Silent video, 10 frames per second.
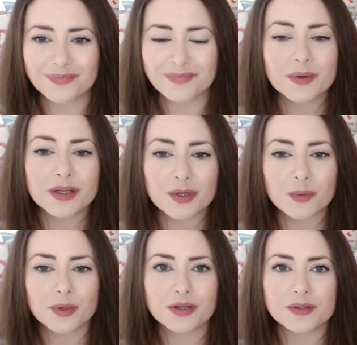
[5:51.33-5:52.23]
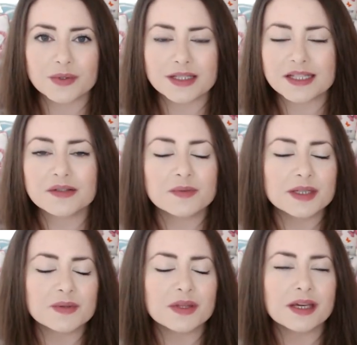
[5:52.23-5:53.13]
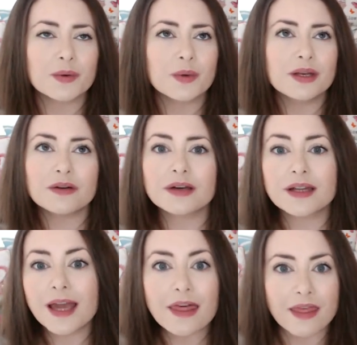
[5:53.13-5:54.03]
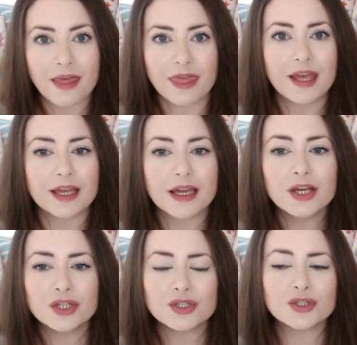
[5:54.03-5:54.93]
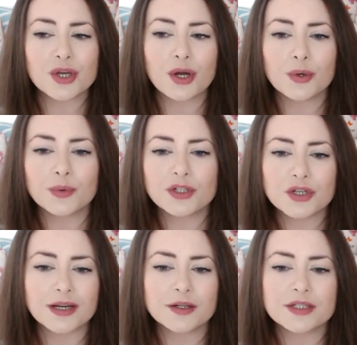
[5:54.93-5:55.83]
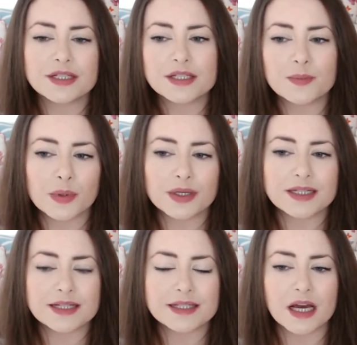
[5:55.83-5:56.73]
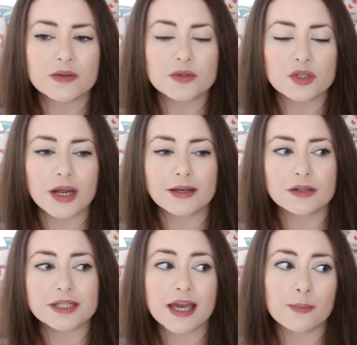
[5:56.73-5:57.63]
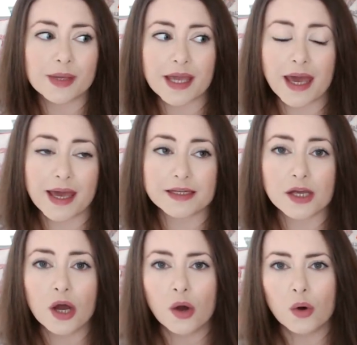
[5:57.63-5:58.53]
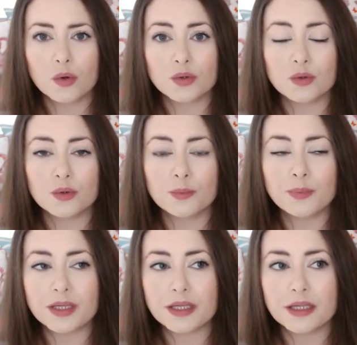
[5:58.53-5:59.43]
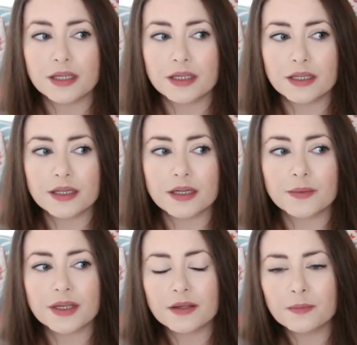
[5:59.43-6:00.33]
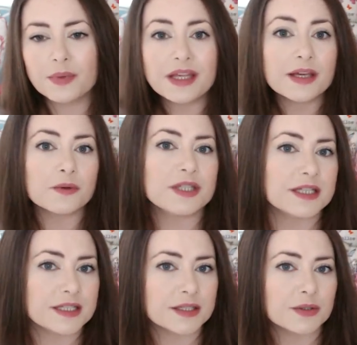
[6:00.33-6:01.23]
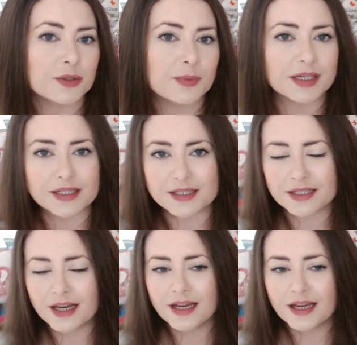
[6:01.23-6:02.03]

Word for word: We cannot be honest with ourselves because we think we're not going to get that thing, so we try not to disappoint ourselves, we try not to get a big head or be, you know, be egotistical, because